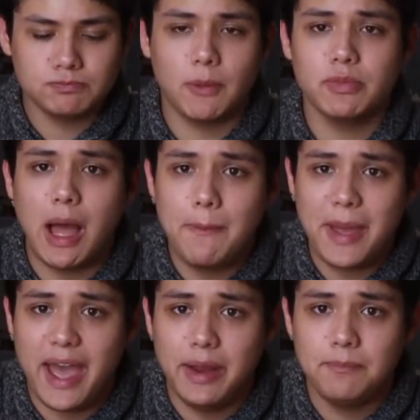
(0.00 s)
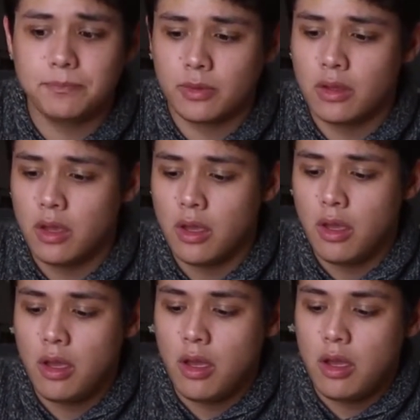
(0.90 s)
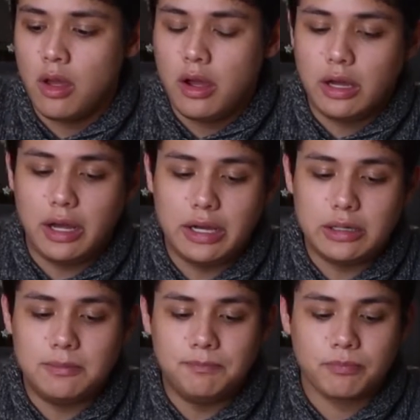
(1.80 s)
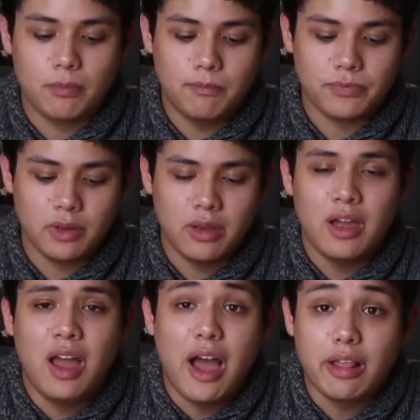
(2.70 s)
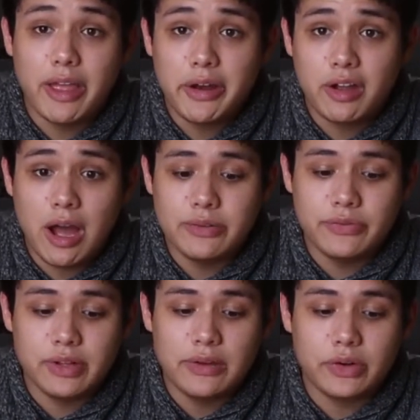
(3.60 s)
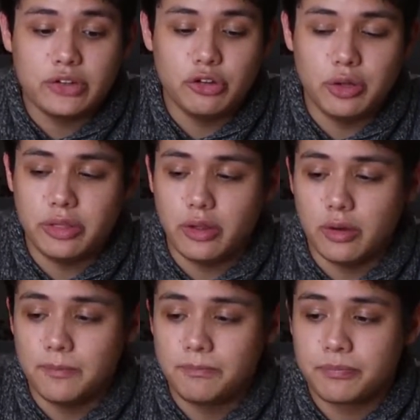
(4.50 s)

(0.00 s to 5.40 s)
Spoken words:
Not bad. A lot of coffee flavoring to it though.